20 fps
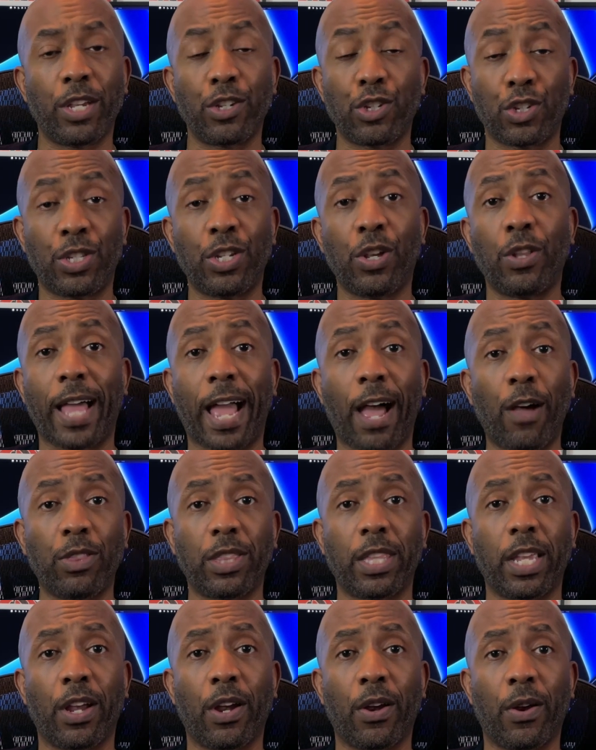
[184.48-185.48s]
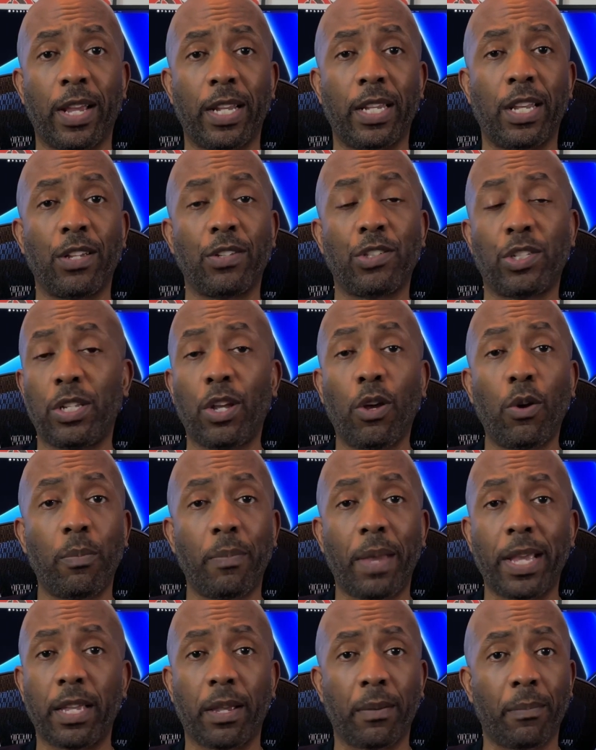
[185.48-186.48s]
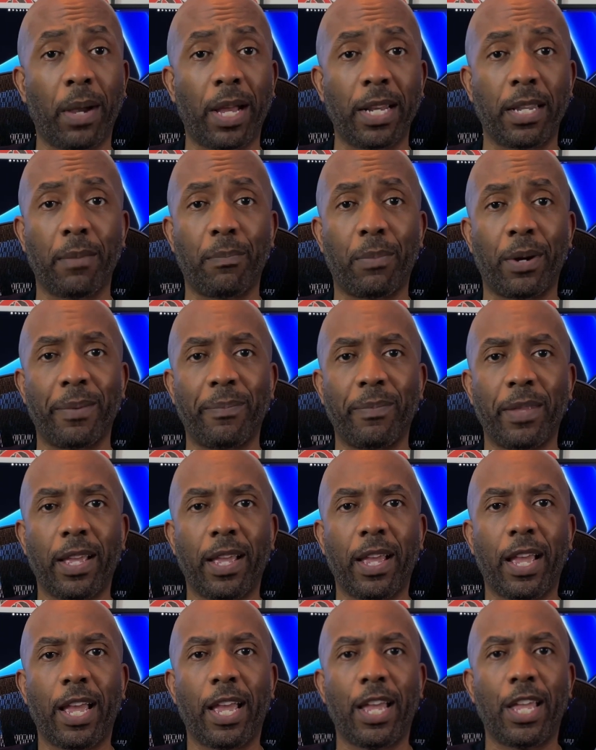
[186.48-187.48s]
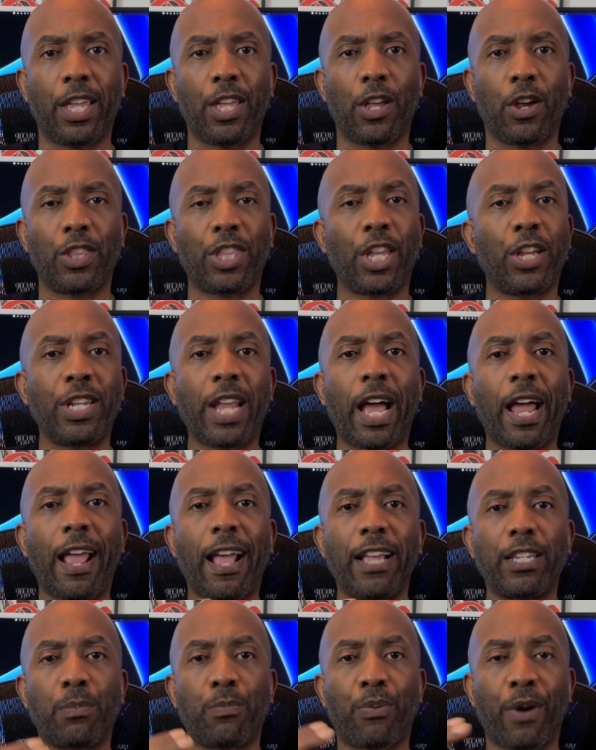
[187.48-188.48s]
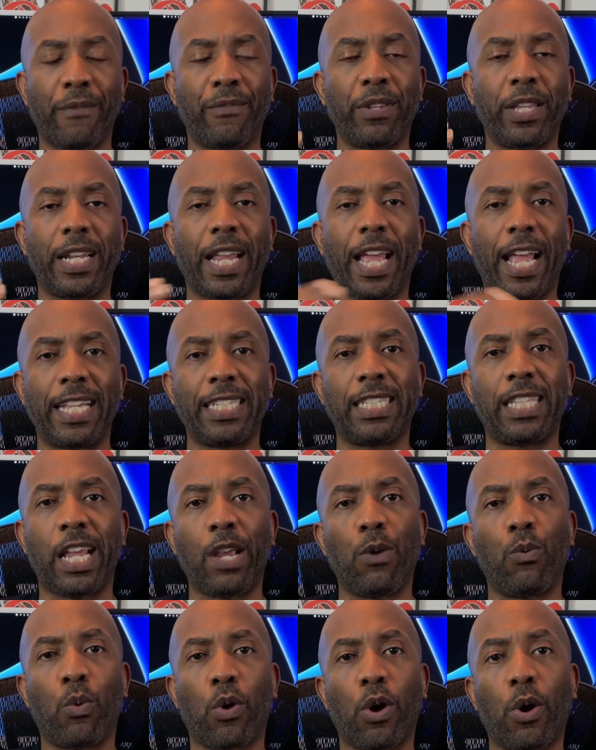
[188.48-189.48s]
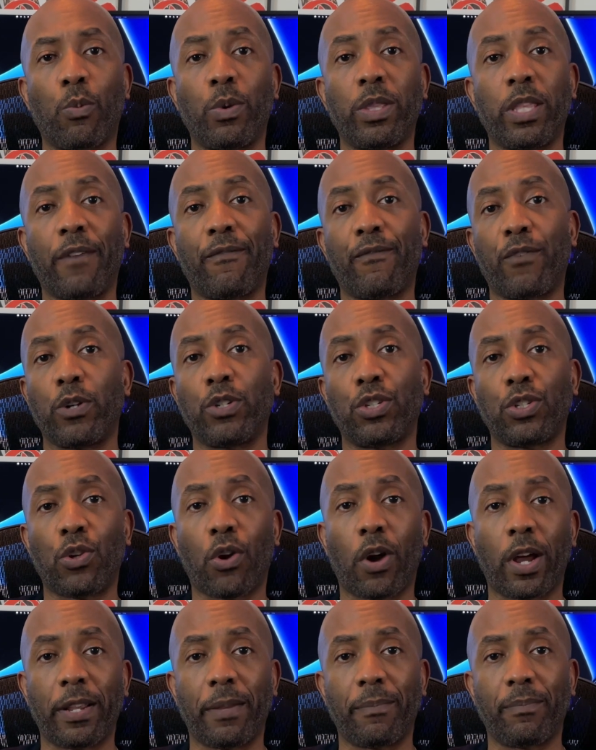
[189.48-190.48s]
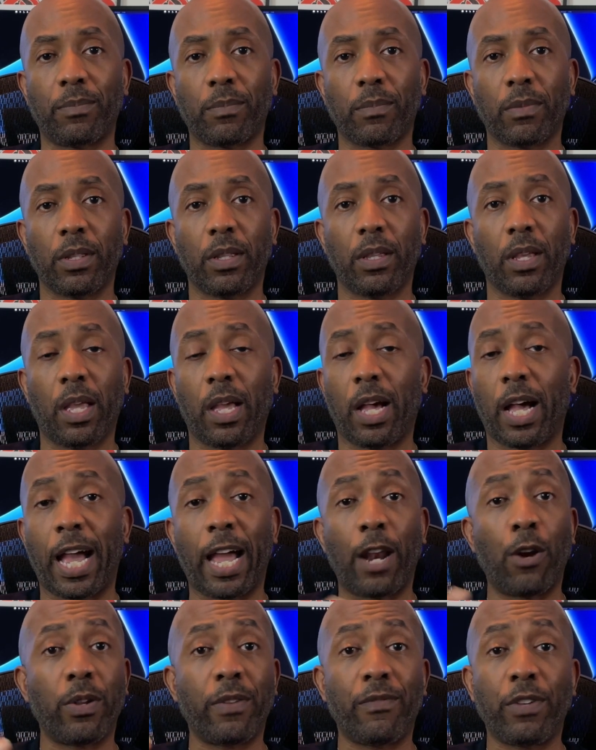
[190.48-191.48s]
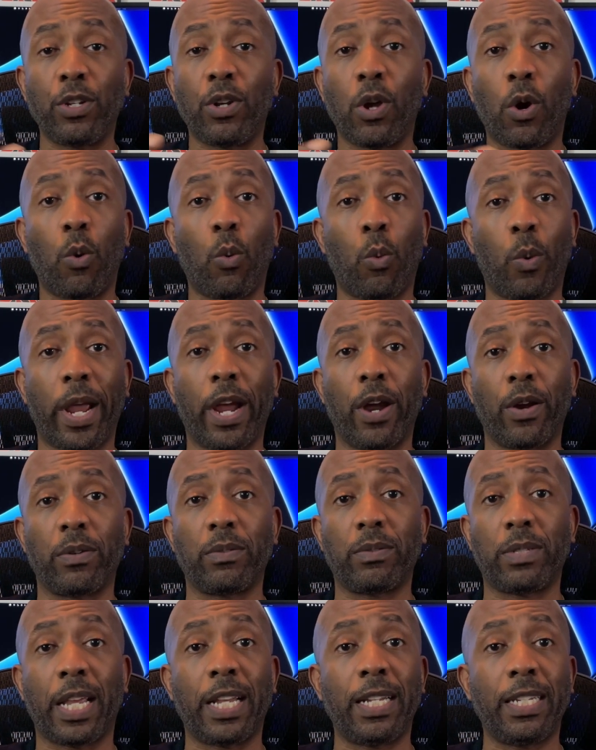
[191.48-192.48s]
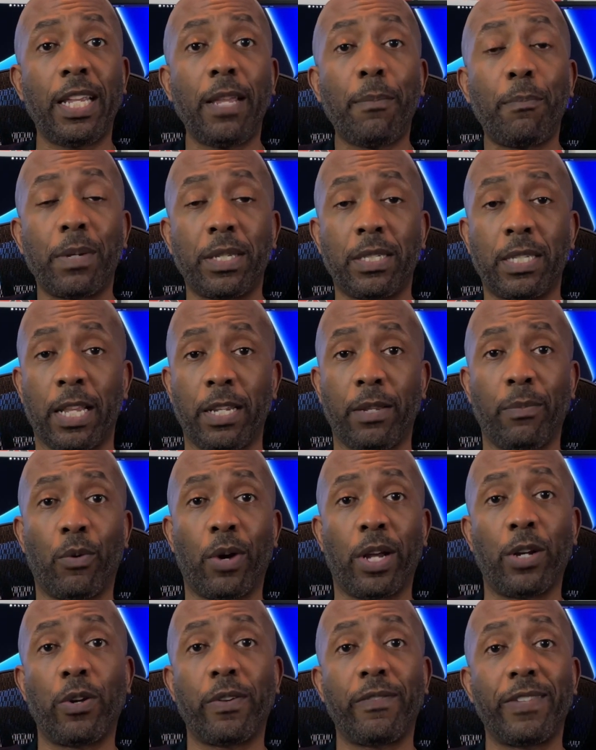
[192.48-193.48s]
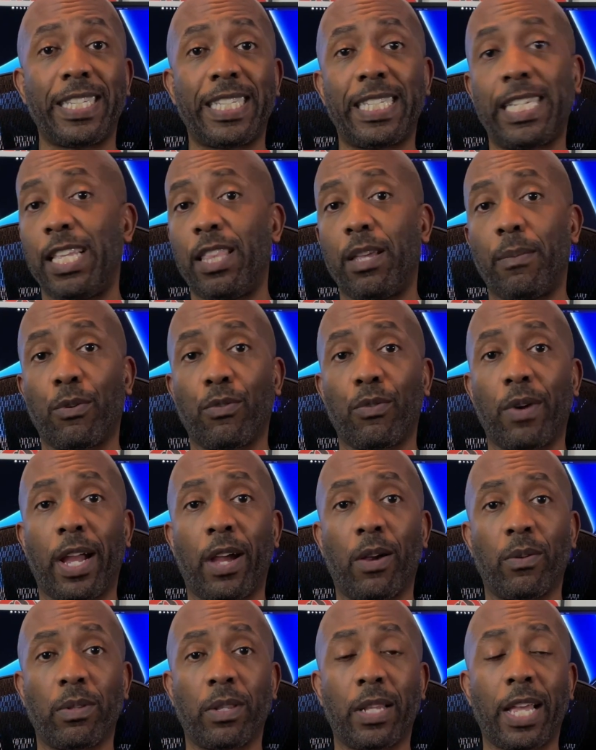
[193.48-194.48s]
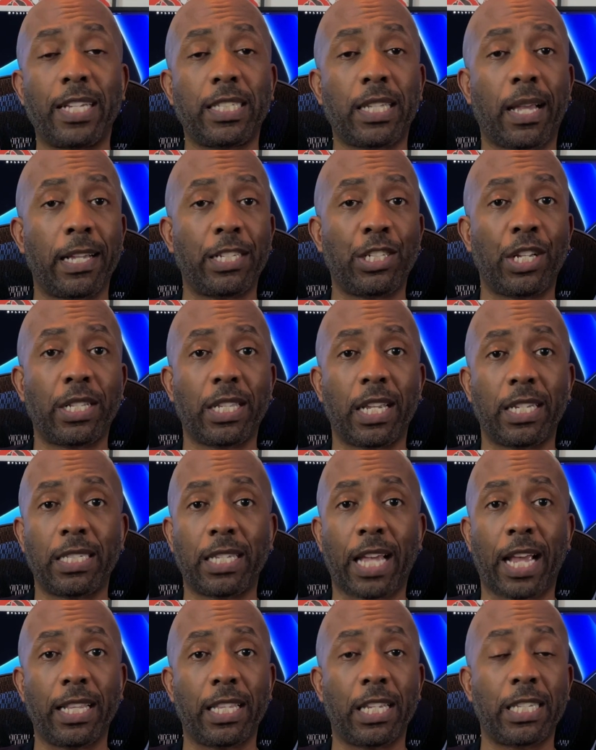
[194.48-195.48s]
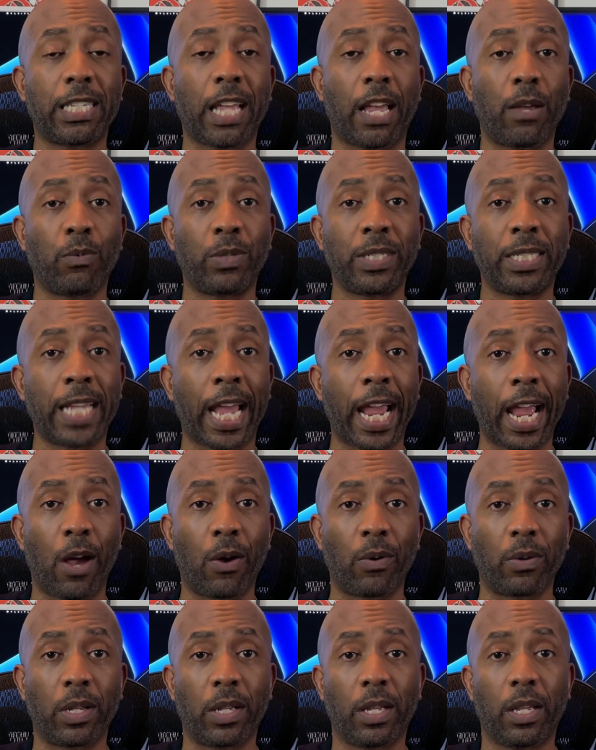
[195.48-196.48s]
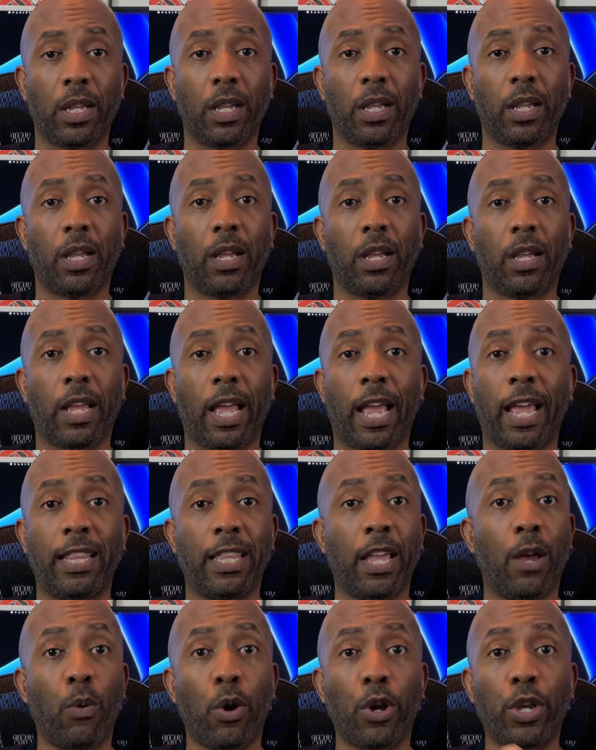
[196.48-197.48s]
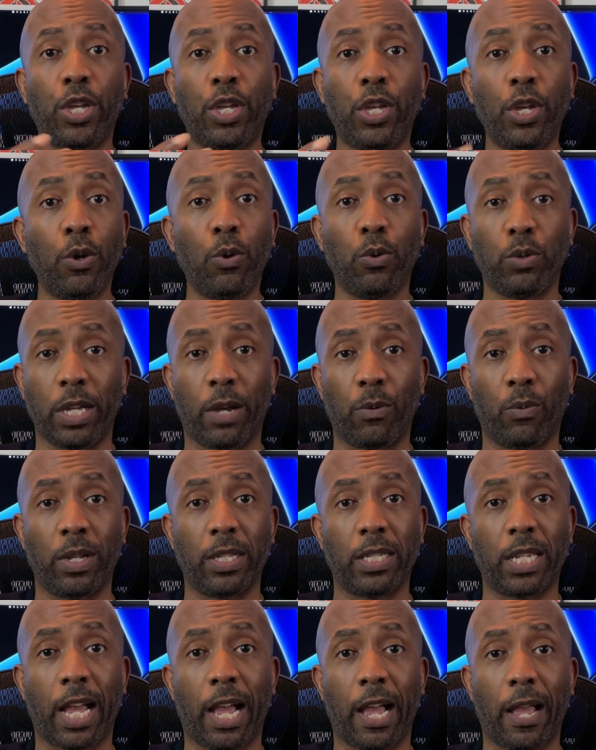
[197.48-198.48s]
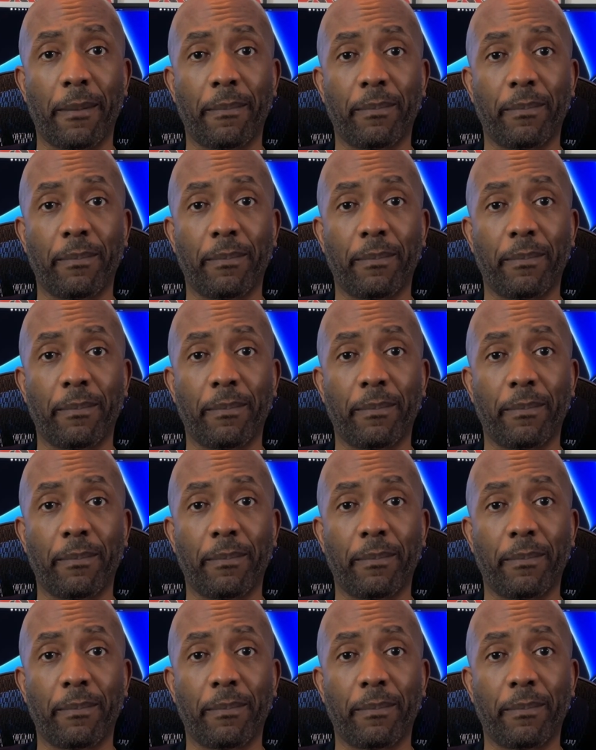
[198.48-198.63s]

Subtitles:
still out there and they're still making money, but they're not as prevalent as they were when they first started. I don't even know where 10 Deep is anymore. I don't even see them around. Last time I checked their site, the site was down. And they were huge at one time.